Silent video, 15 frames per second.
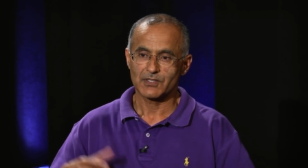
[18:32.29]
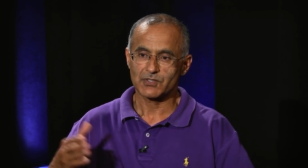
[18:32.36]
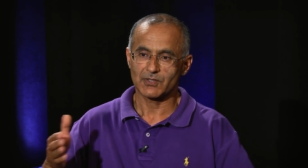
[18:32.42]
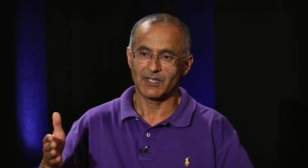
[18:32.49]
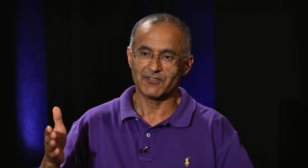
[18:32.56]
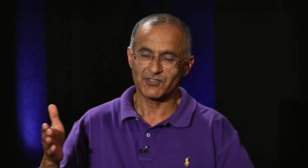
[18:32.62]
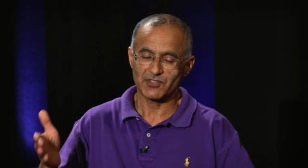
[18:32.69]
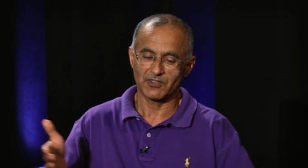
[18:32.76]

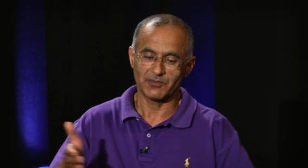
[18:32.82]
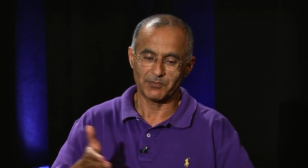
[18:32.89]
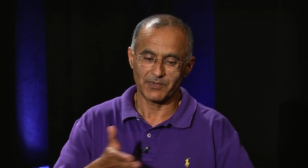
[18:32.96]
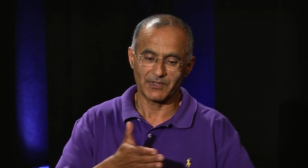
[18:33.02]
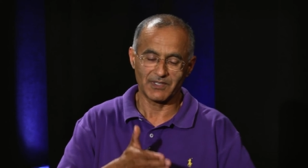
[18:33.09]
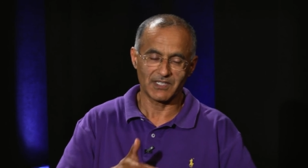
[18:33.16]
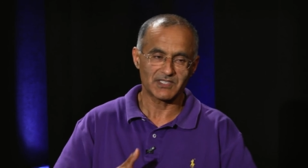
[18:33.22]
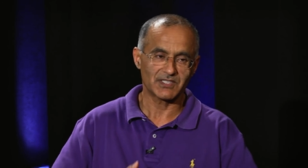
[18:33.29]
So I've sort of
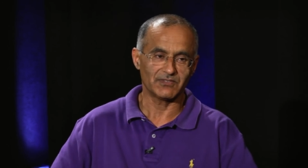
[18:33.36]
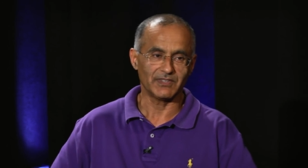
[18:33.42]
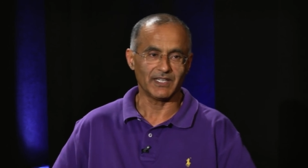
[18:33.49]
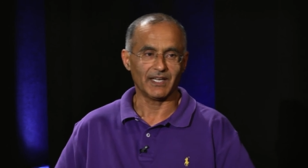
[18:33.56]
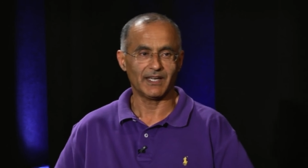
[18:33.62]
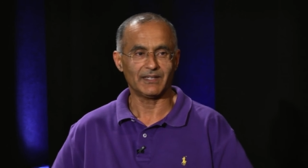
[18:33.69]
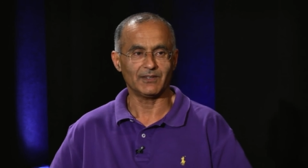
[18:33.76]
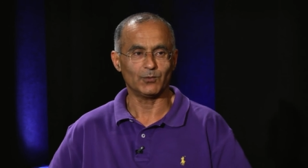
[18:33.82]

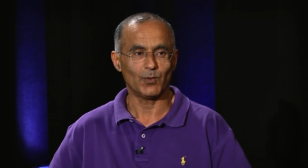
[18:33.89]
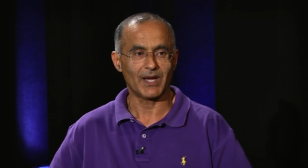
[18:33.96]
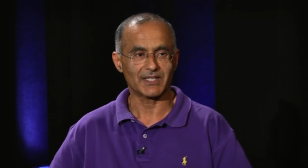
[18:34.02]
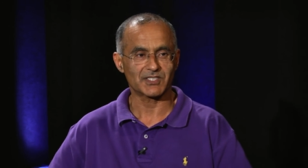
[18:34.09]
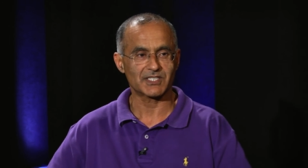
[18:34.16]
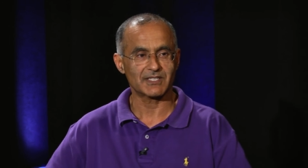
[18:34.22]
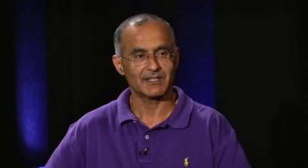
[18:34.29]
progressively headed so west.